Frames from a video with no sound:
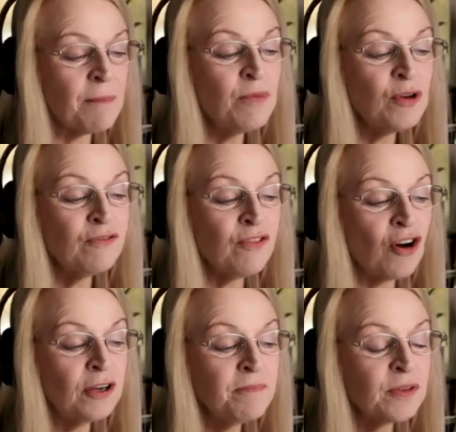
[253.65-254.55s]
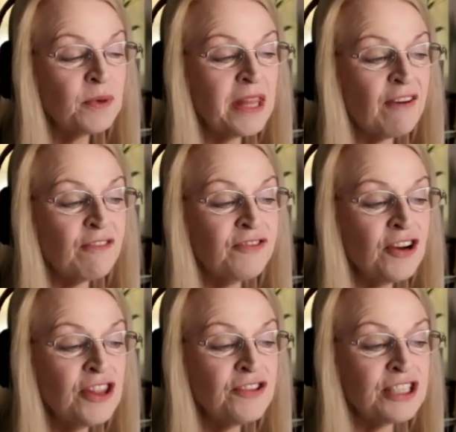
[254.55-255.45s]
move on without
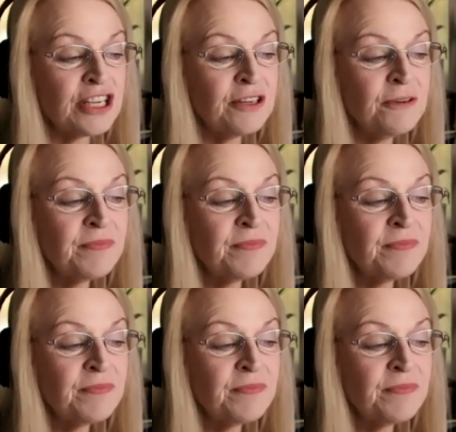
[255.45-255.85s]
further ado